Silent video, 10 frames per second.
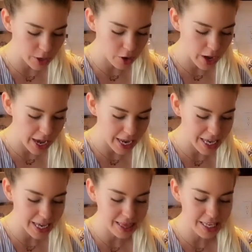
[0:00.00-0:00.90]
go ahead
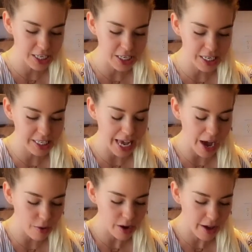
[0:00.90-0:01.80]
and get the cheese
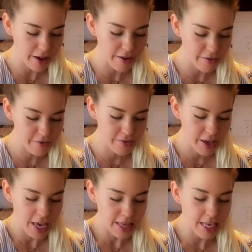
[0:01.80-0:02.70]
out of
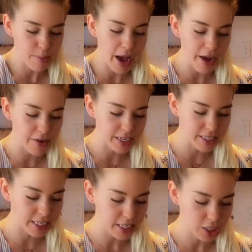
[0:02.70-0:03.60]
the Pyrex
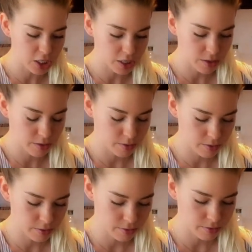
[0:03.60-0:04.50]
dish,
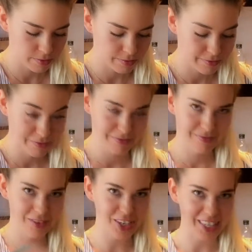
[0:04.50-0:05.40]

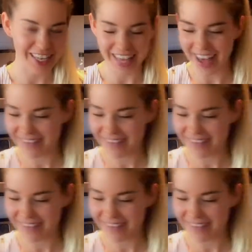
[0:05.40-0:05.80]
just like that.